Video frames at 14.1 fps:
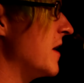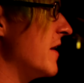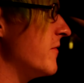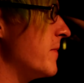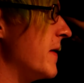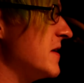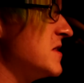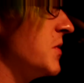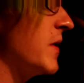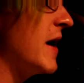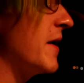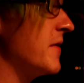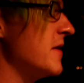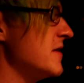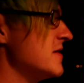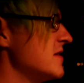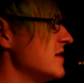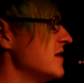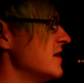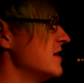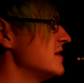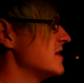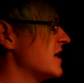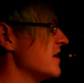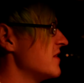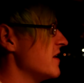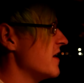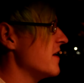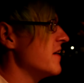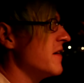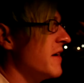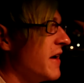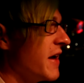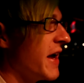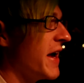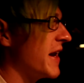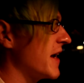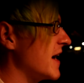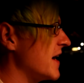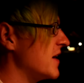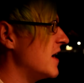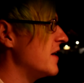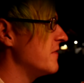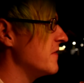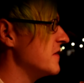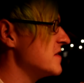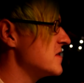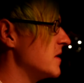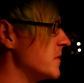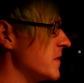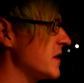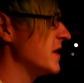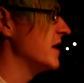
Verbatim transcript: we have about 2 hours to get there, and I got coffee, so we're